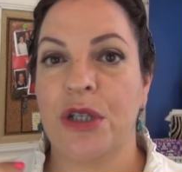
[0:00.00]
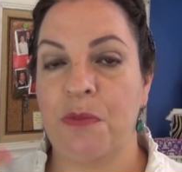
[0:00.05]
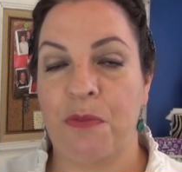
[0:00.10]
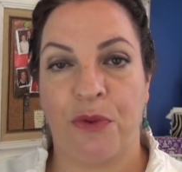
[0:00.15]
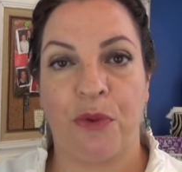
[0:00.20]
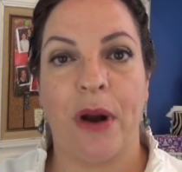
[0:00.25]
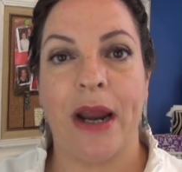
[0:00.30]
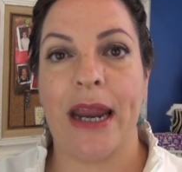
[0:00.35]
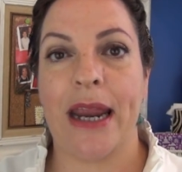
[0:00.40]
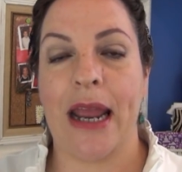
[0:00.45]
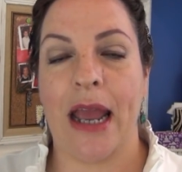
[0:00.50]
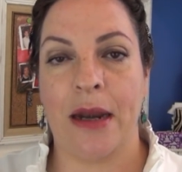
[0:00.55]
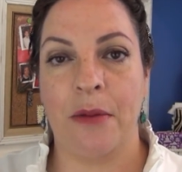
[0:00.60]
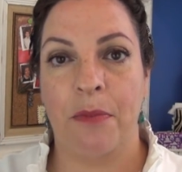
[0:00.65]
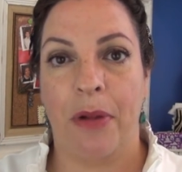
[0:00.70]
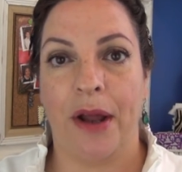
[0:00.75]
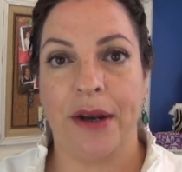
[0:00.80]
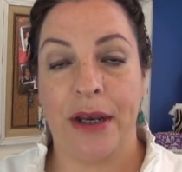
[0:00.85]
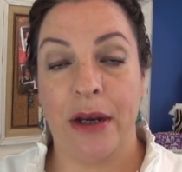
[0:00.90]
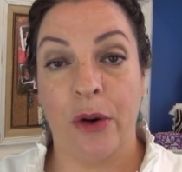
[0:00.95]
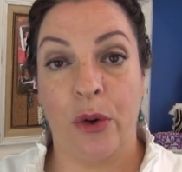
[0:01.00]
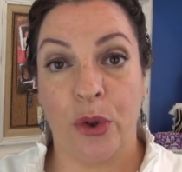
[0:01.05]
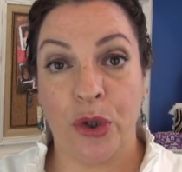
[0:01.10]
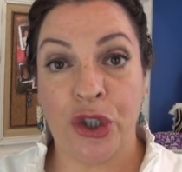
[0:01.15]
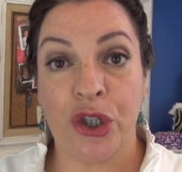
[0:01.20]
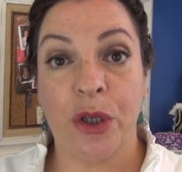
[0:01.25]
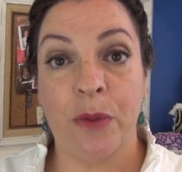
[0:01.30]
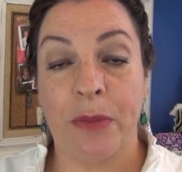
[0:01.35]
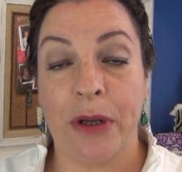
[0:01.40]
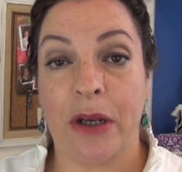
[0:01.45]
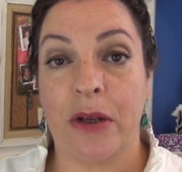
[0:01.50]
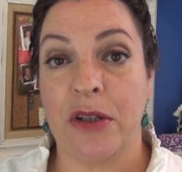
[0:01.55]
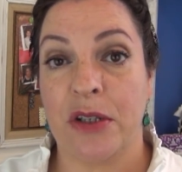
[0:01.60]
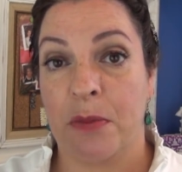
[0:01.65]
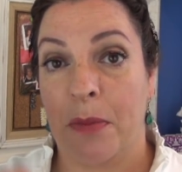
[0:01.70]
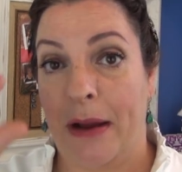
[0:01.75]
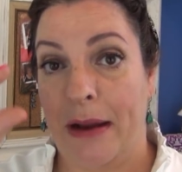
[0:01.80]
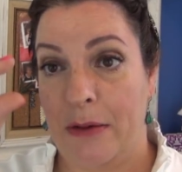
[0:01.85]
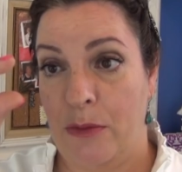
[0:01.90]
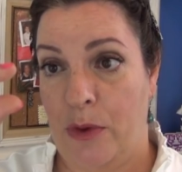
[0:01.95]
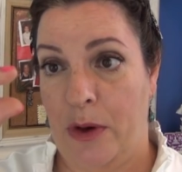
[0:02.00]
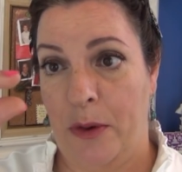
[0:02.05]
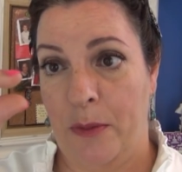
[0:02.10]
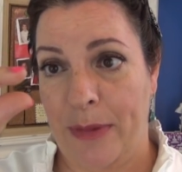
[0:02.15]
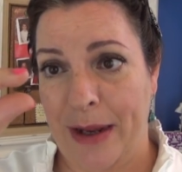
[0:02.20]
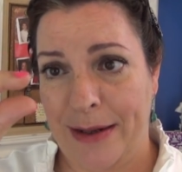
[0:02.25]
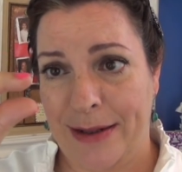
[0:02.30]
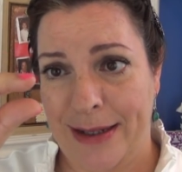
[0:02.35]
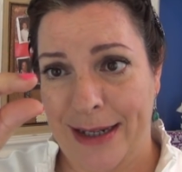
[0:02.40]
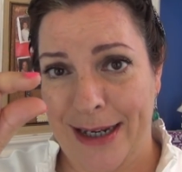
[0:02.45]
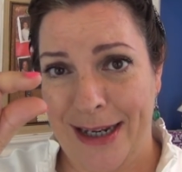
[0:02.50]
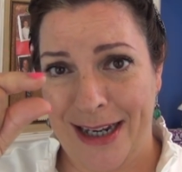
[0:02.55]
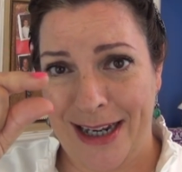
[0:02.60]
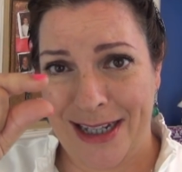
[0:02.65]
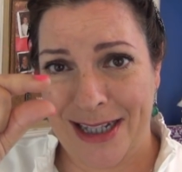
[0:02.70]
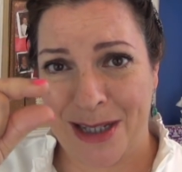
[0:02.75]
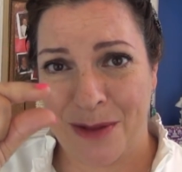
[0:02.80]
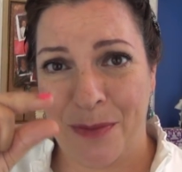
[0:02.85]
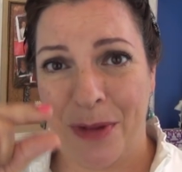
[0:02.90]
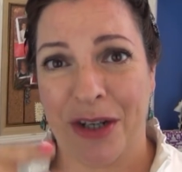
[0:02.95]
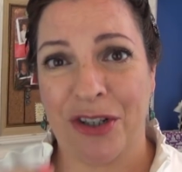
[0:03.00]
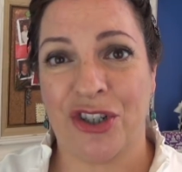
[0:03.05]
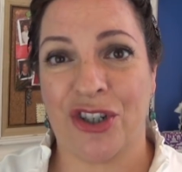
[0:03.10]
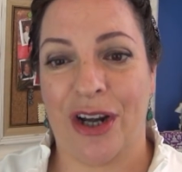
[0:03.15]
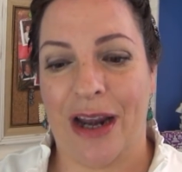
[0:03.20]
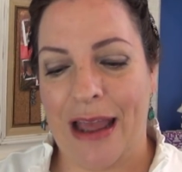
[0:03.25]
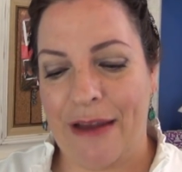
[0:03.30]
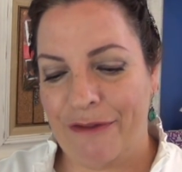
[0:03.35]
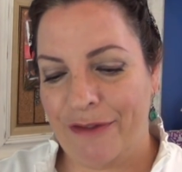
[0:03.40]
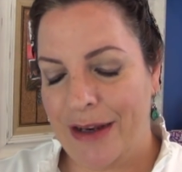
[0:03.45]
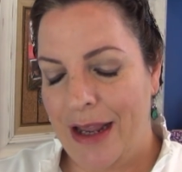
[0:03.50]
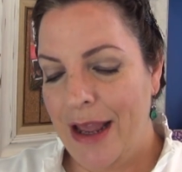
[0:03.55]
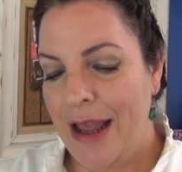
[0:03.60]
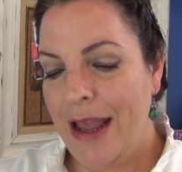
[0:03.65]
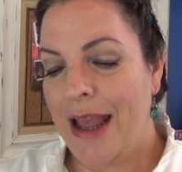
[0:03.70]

spray and body lotion because mine were about this much left,